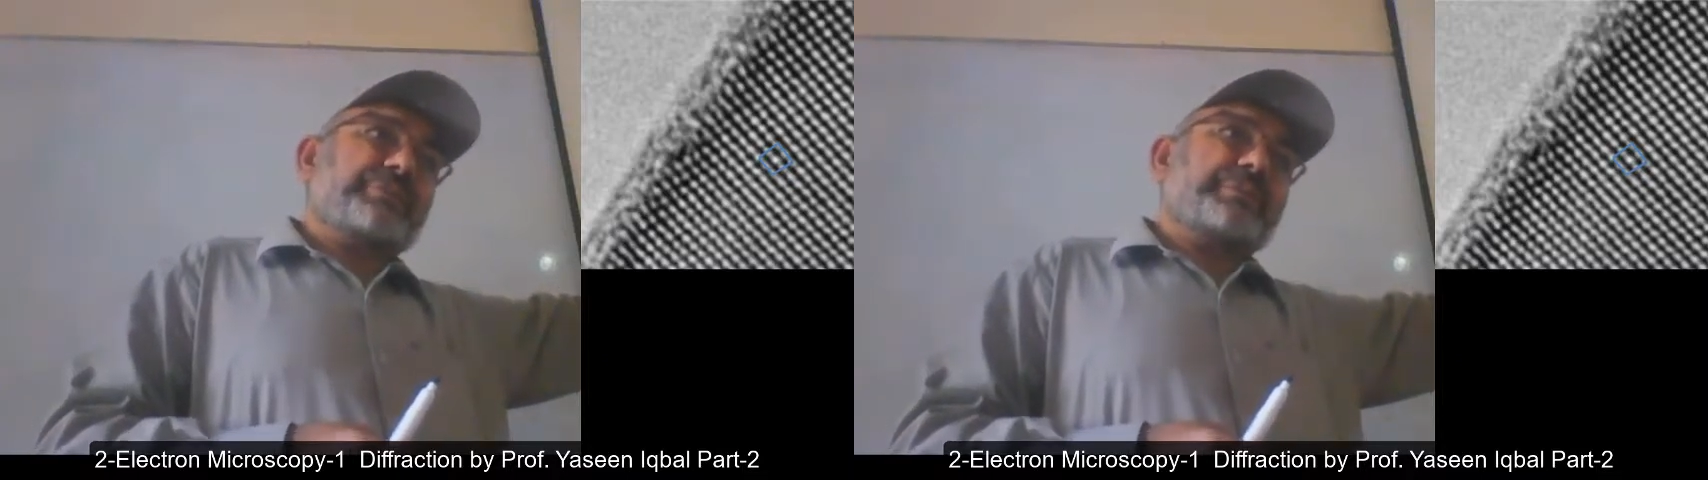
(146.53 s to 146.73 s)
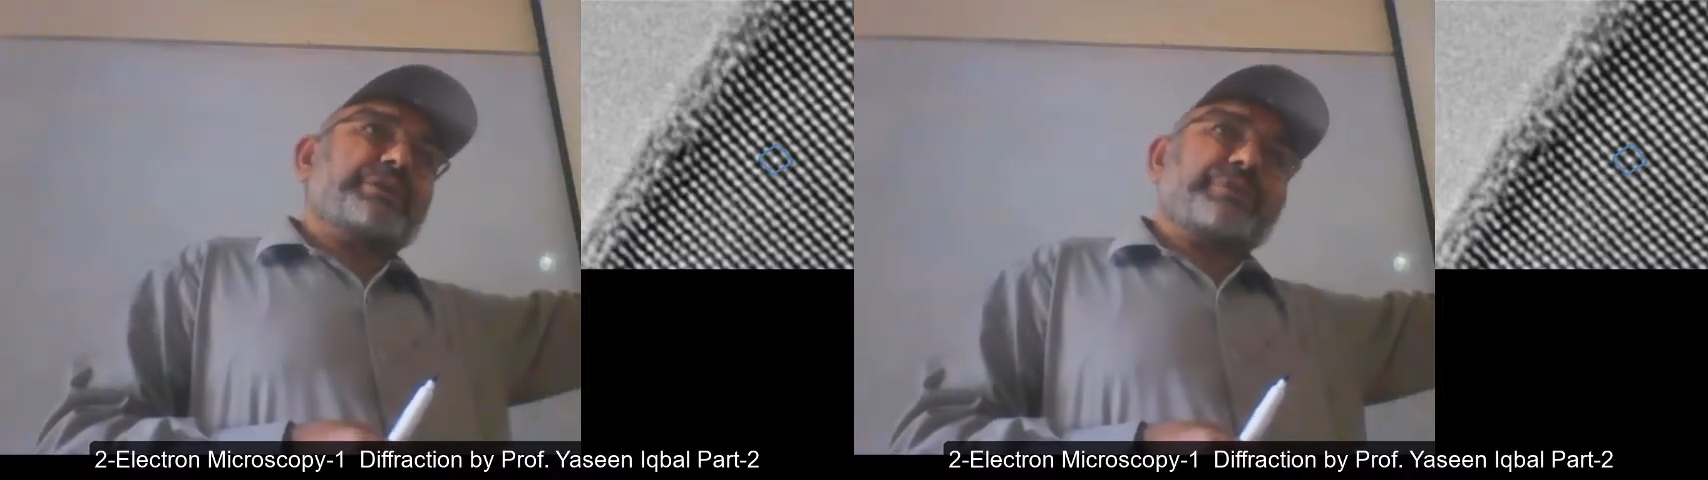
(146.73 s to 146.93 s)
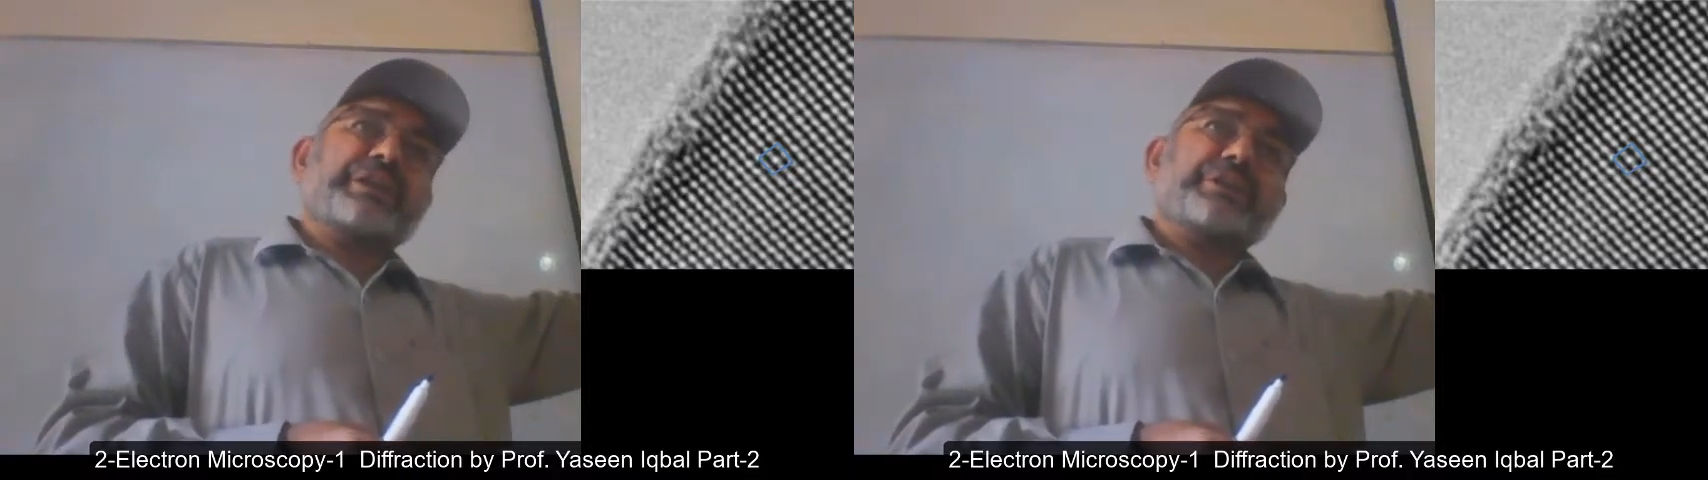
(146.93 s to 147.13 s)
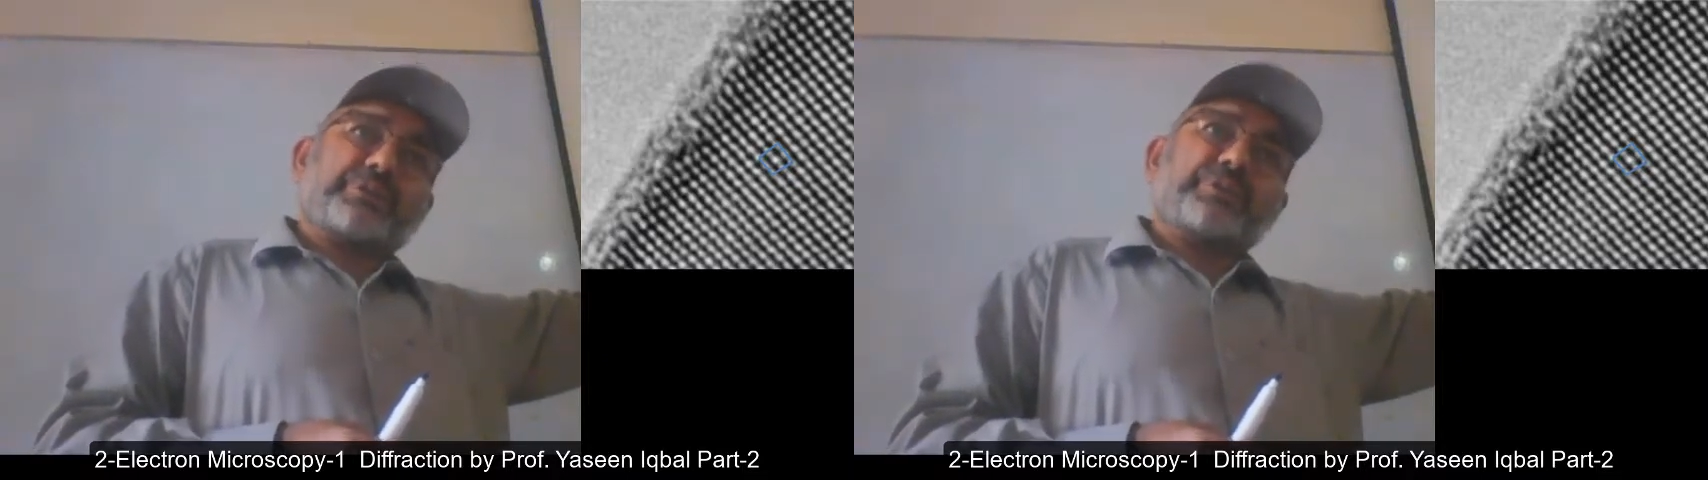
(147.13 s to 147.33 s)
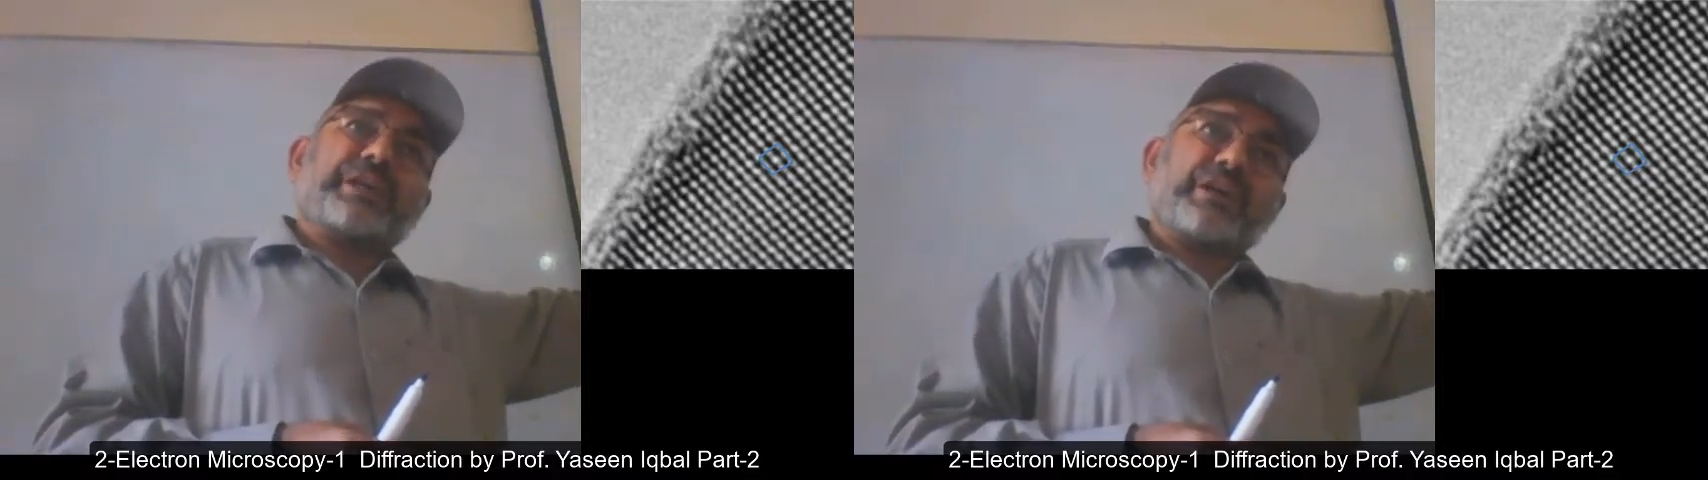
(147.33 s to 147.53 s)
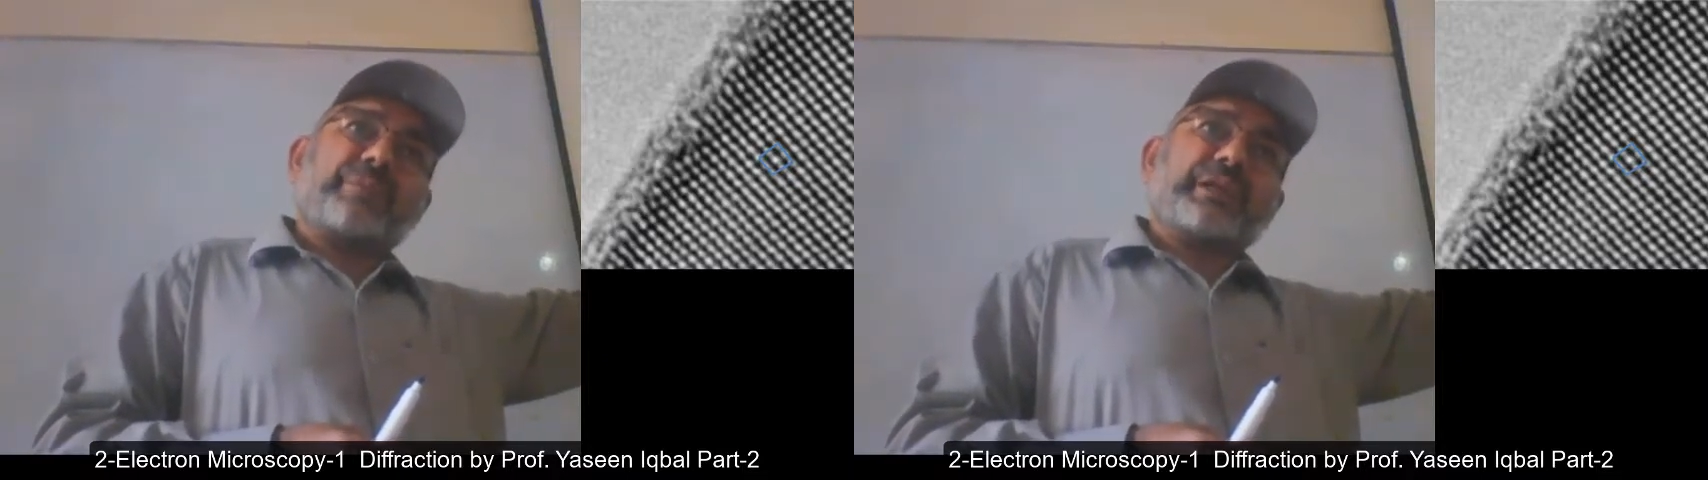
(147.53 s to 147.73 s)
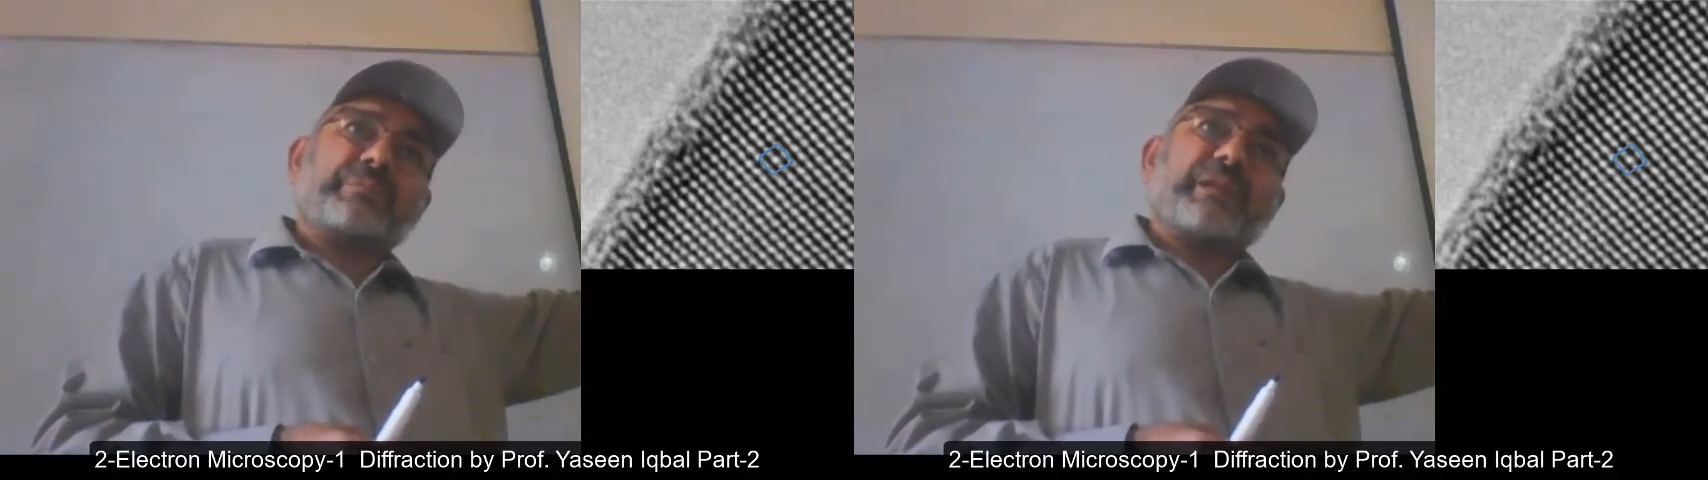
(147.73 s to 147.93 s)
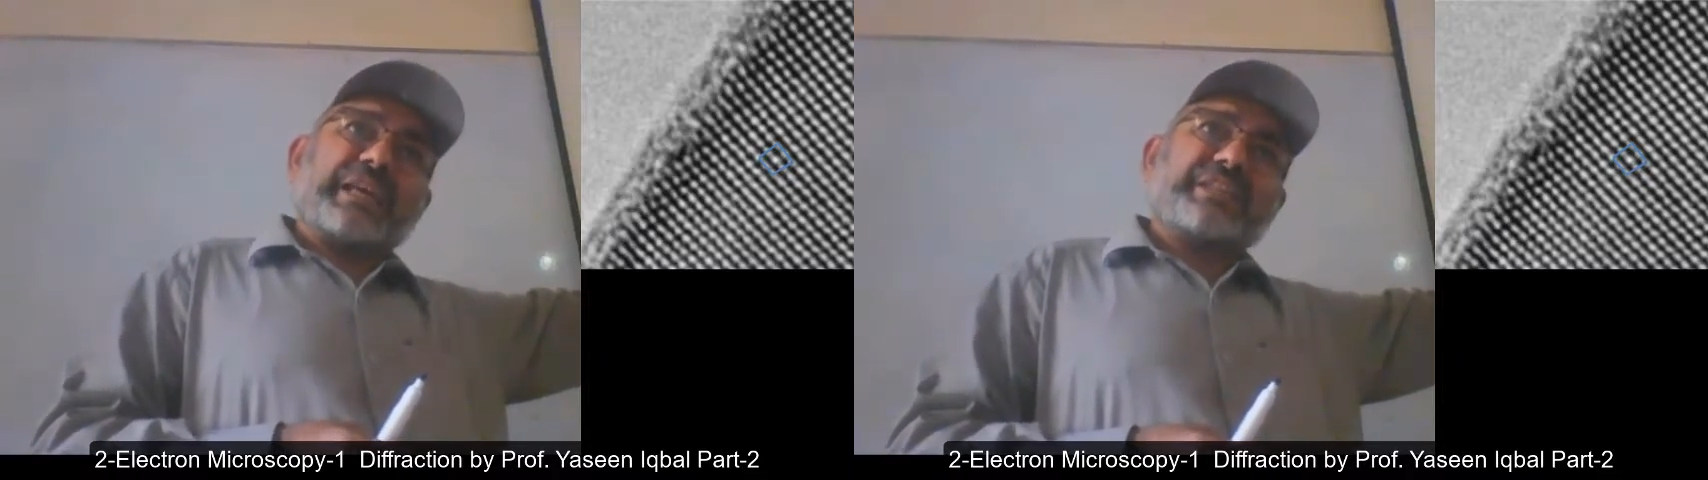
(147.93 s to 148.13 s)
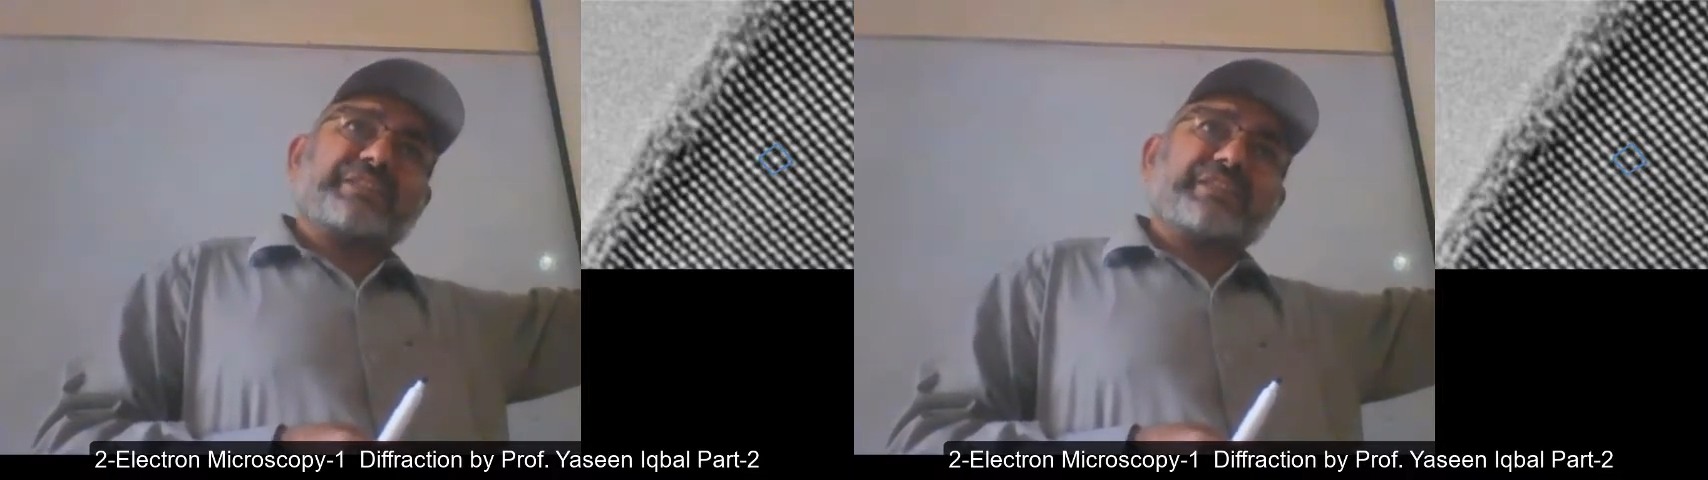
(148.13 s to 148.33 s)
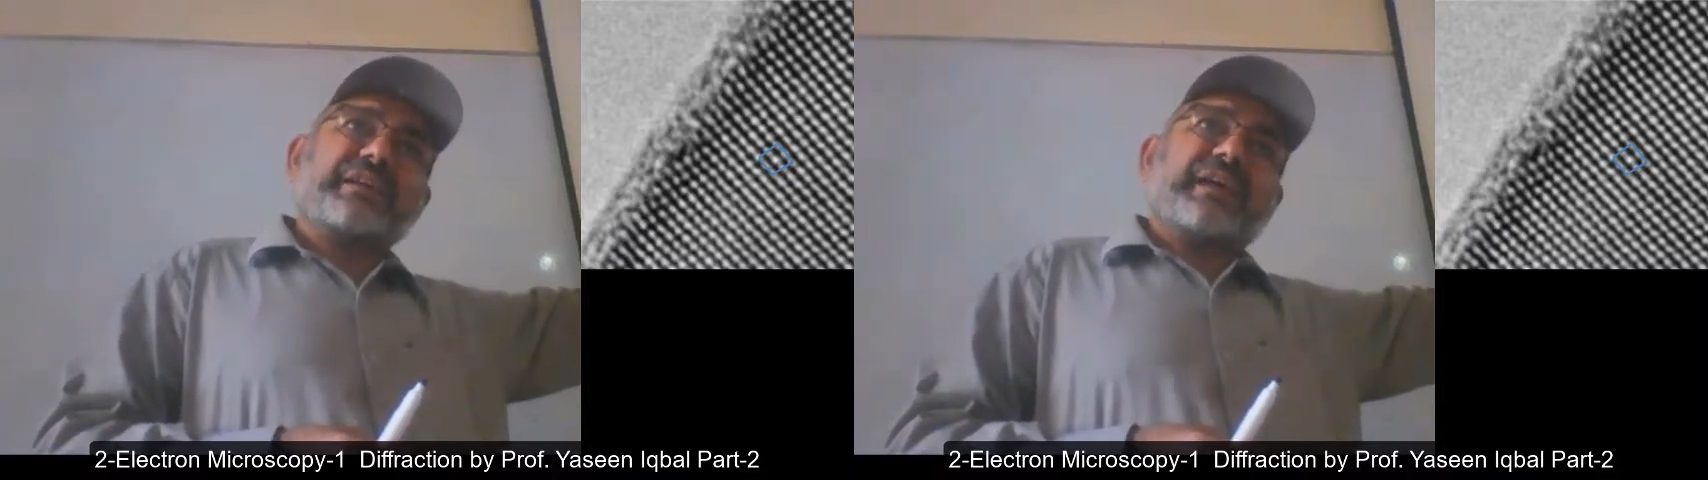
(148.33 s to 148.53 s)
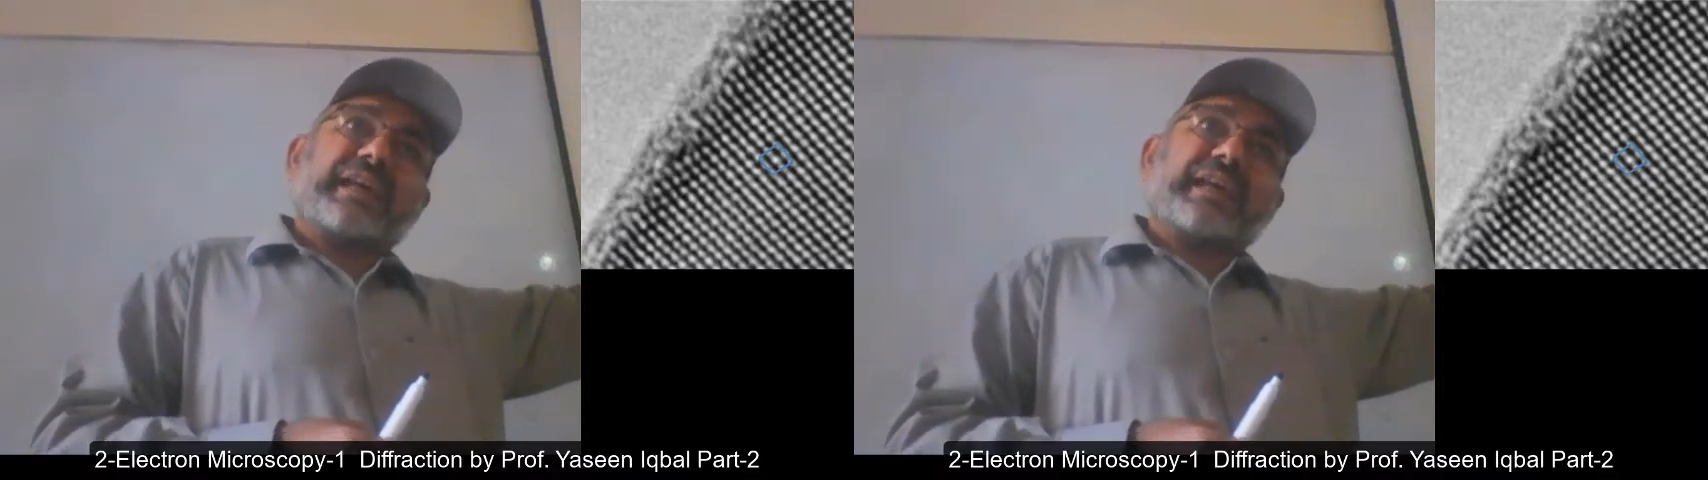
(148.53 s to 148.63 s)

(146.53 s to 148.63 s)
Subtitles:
between two atomic planes,